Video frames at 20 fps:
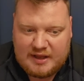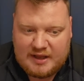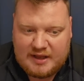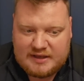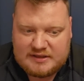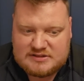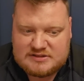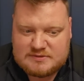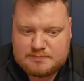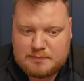
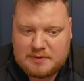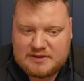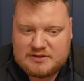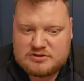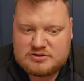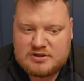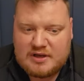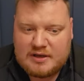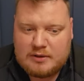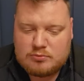
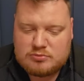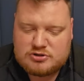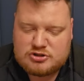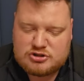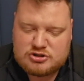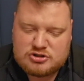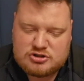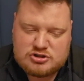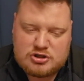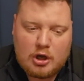it was
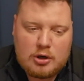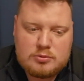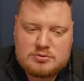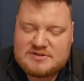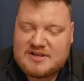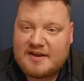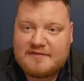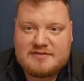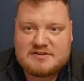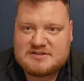so
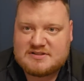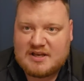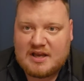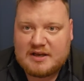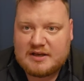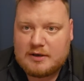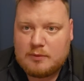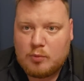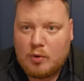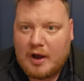
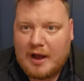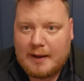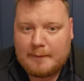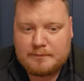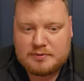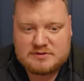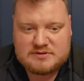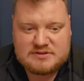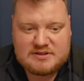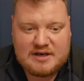devastating what
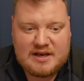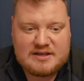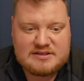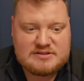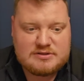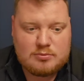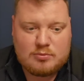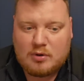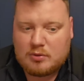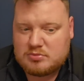happened to
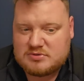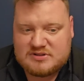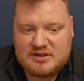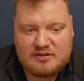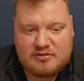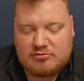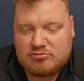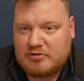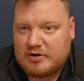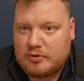Leicester. What was
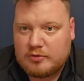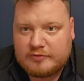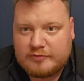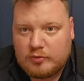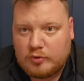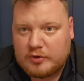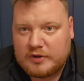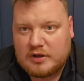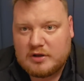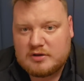it, 3 or
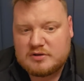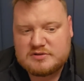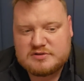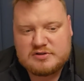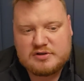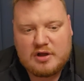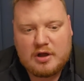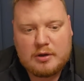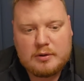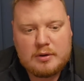4 years
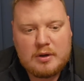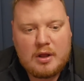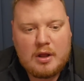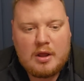ago?